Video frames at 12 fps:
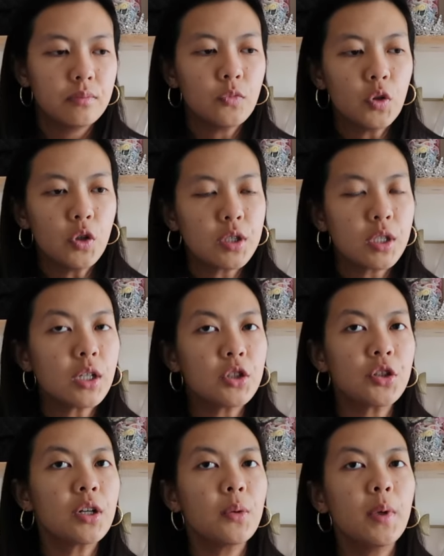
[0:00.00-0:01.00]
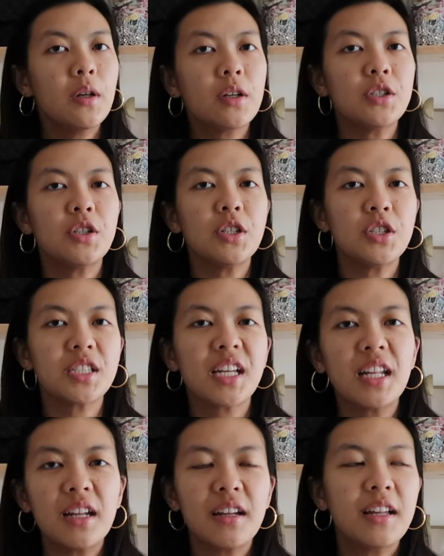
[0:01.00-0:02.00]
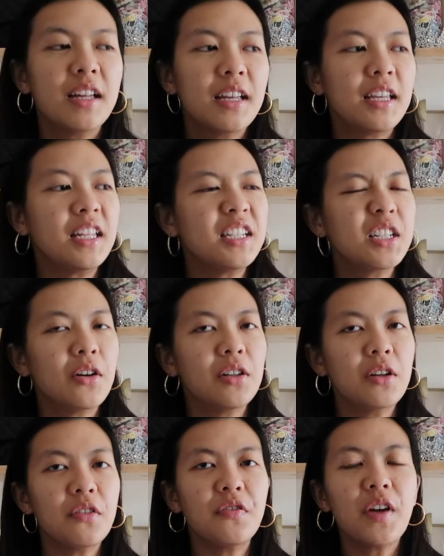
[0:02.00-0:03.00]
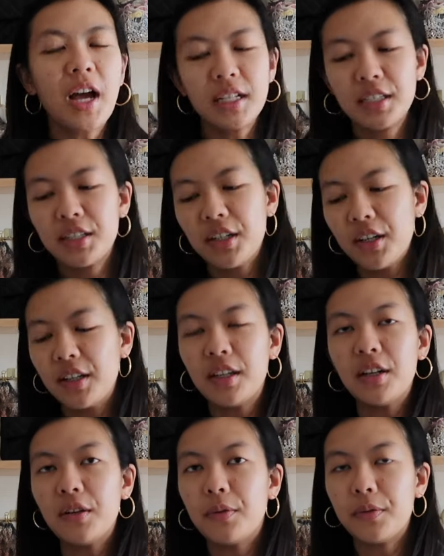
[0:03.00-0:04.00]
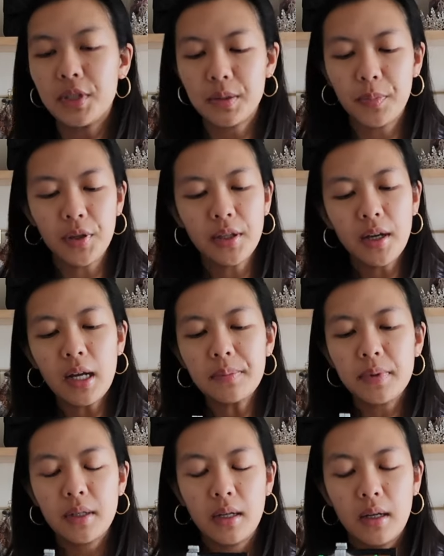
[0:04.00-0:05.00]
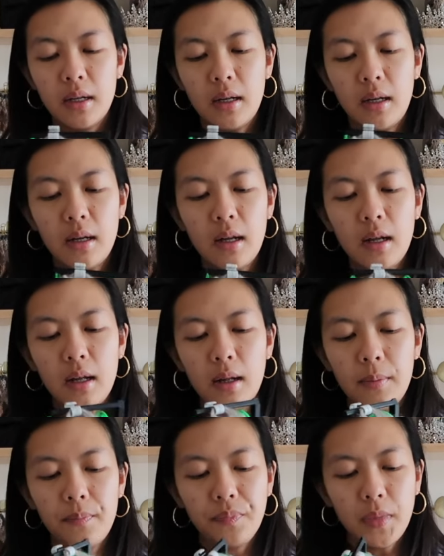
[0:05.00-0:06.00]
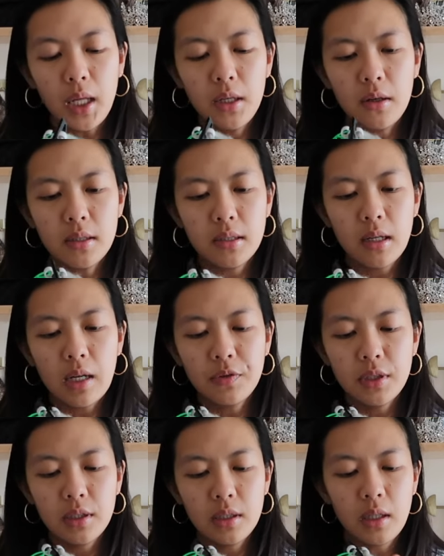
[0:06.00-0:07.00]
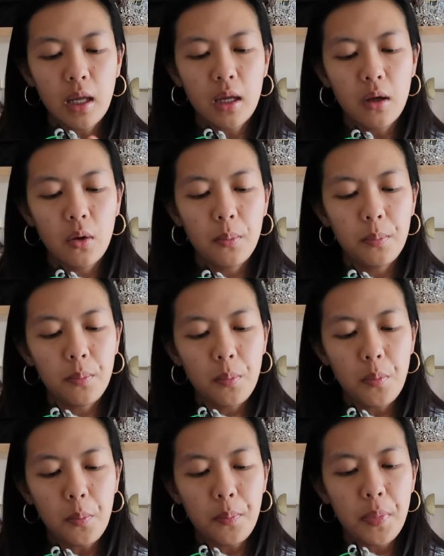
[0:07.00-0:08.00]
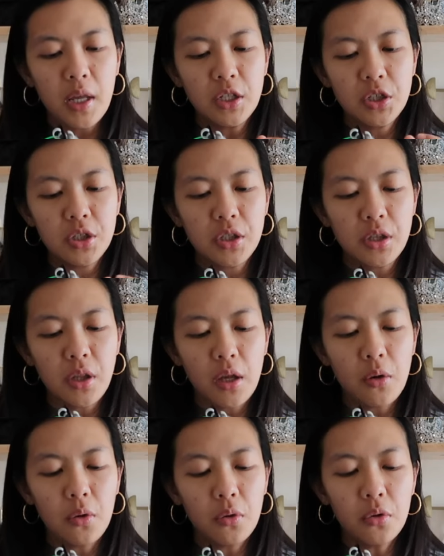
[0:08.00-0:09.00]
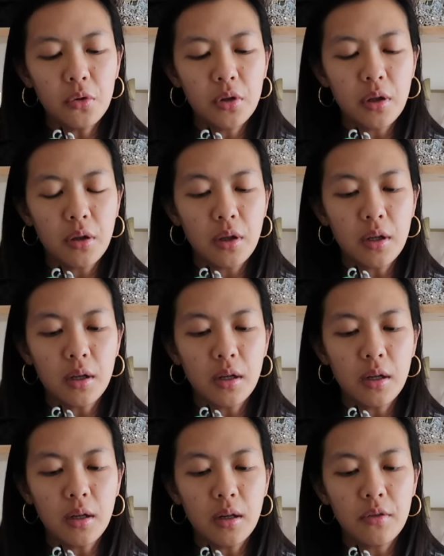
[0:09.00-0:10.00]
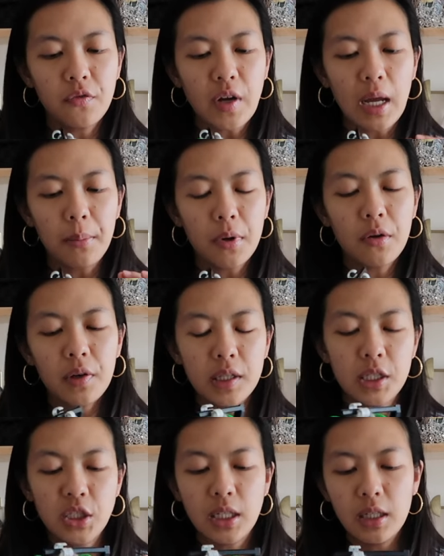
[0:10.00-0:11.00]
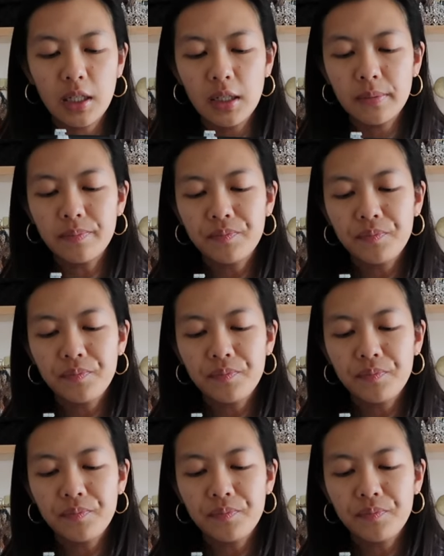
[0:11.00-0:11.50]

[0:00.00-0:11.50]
using a treadle wheel, because you can just kind of get it to go a little faster and then it'll just pull it up. And you also have to like pinch, like hold the fiber really gently